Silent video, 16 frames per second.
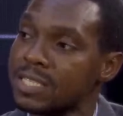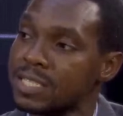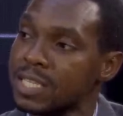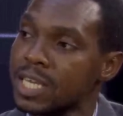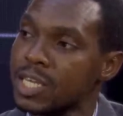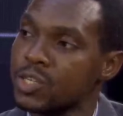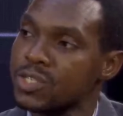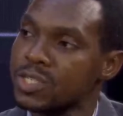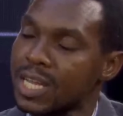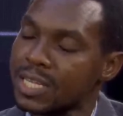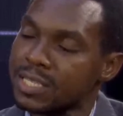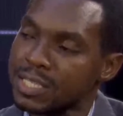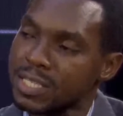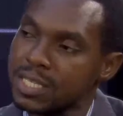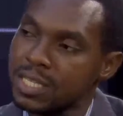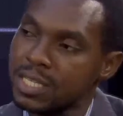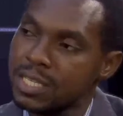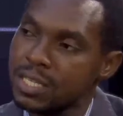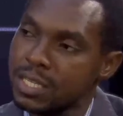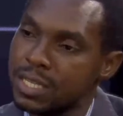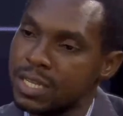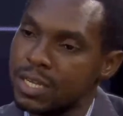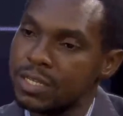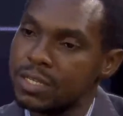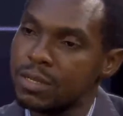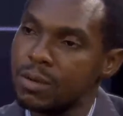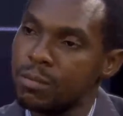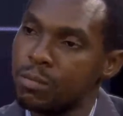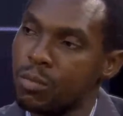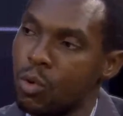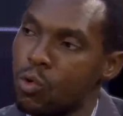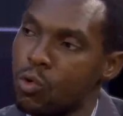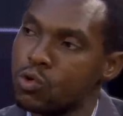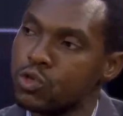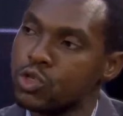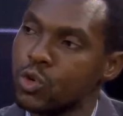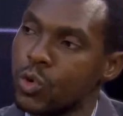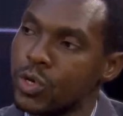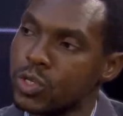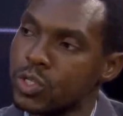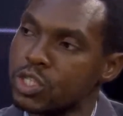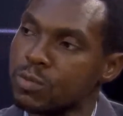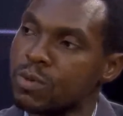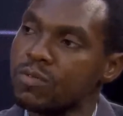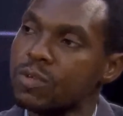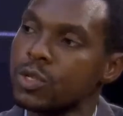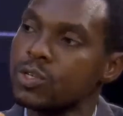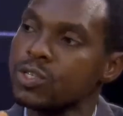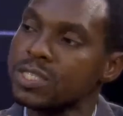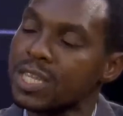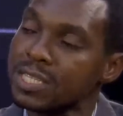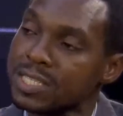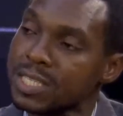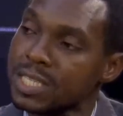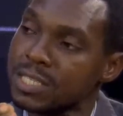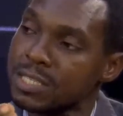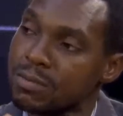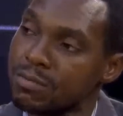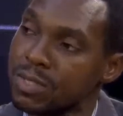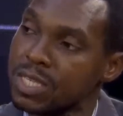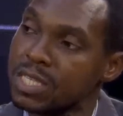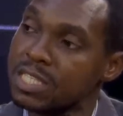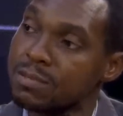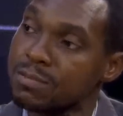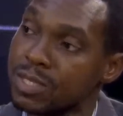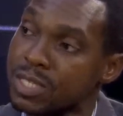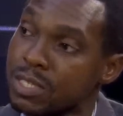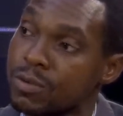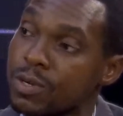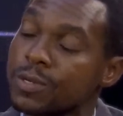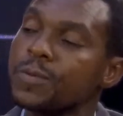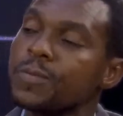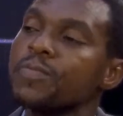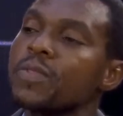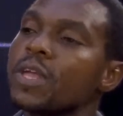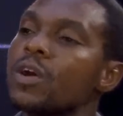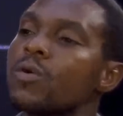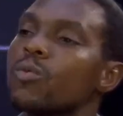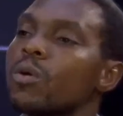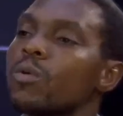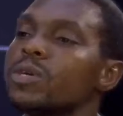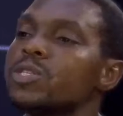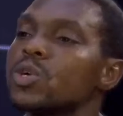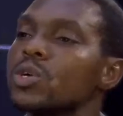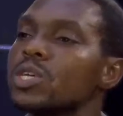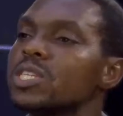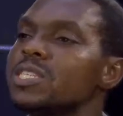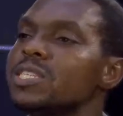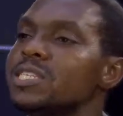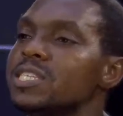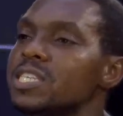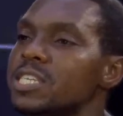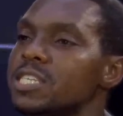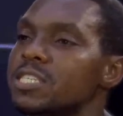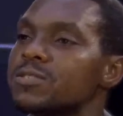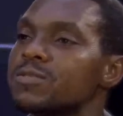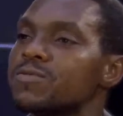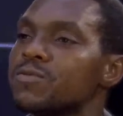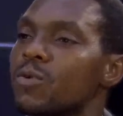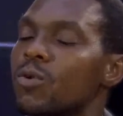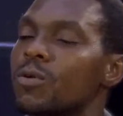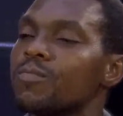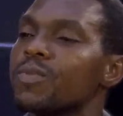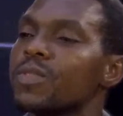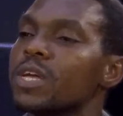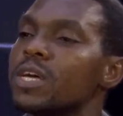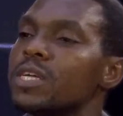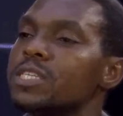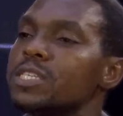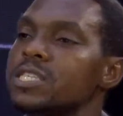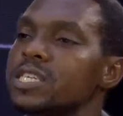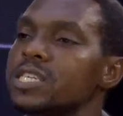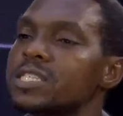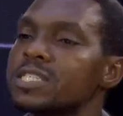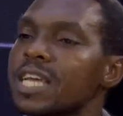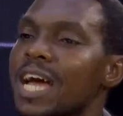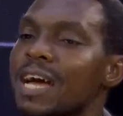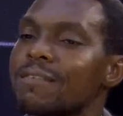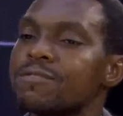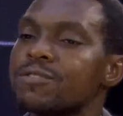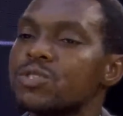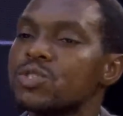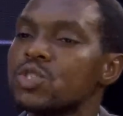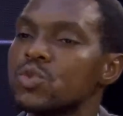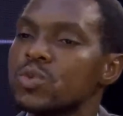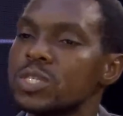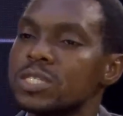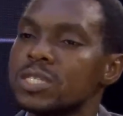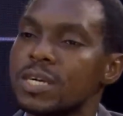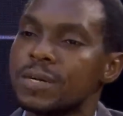decaying, you start seeing mold growing on top of it, or you start seeing some yeast material. When we talk in yeast form, yeast have to do with